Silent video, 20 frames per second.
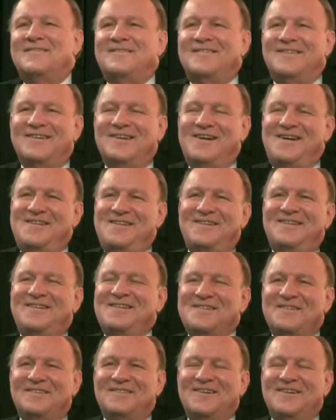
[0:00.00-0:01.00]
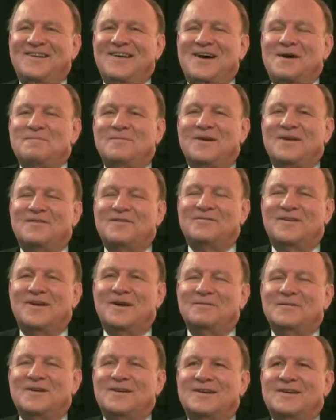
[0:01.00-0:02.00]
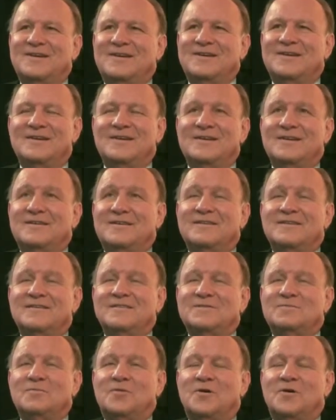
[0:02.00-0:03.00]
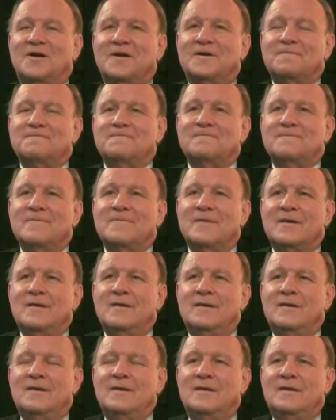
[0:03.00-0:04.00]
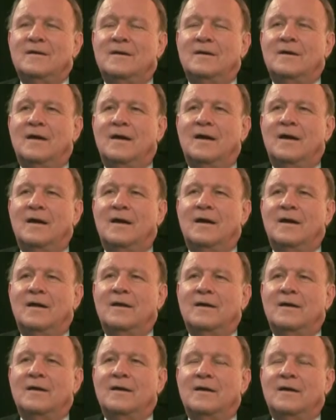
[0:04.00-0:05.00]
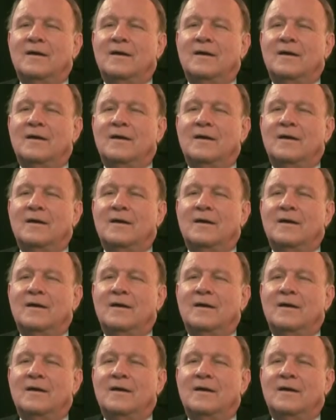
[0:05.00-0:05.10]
Well, well, I met a family this morning, and